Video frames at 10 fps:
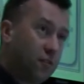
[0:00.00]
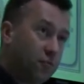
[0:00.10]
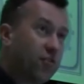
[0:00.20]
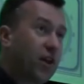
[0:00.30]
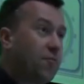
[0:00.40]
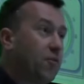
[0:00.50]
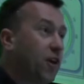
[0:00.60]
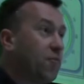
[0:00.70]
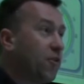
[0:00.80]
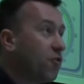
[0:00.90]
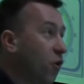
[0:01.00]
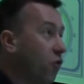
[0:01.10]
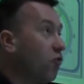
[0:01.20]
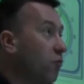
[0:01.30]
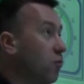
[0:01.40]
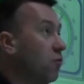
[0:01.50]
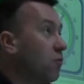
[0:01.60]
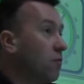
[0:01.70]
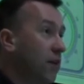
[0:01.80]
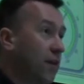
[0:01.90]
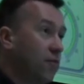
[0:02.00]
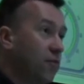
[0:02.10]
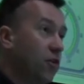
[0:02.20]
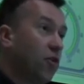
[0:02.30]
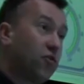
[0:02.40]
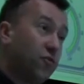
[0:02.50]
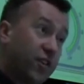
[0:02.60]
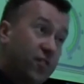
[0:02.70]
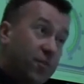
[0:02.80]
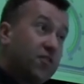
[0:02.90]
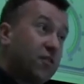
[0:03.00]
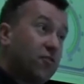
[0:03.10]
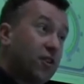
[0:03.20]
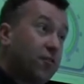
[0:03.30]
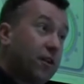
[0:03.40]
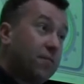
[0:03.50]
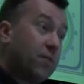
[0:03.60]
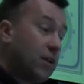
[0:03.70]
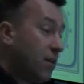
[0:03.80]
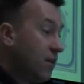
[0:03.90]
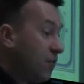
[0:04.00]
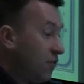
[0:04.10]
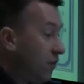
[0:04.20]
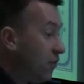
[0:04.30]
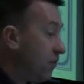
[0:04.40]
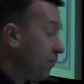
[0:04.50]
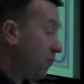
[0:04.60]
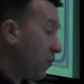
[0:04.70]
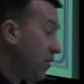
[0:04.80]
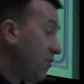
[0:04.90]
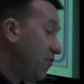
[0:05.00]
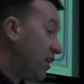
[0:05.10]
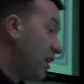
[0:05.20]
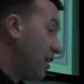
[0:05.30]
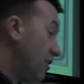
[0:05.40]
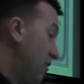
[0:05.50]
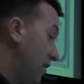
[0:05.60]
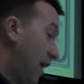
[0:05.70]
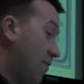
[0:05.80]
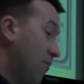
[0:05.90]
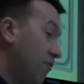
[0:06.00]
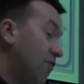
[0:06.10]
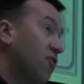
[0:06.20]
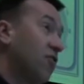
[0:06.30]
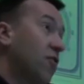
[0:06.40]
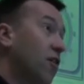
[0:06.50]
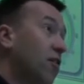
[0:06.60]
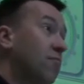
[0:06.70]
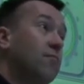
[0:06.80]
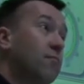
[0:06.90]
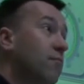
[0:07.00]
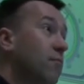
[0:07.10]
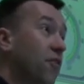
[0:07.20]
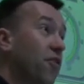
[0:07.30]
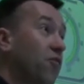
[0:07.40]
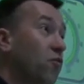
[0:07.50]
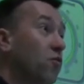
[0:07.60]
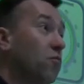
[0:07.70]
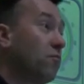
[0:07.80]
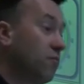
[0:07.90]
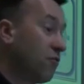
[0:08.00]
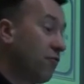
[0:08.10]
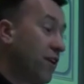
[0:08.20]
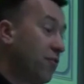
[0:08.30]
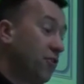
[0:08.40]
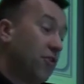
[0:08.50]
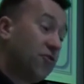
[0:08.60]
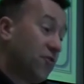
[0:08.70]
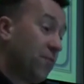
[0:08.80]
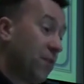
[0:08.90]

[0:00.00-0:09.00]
risk appetite, my tolerable level of loss for this business unit. So, so I can see how many risks there are, whether they're all green or not,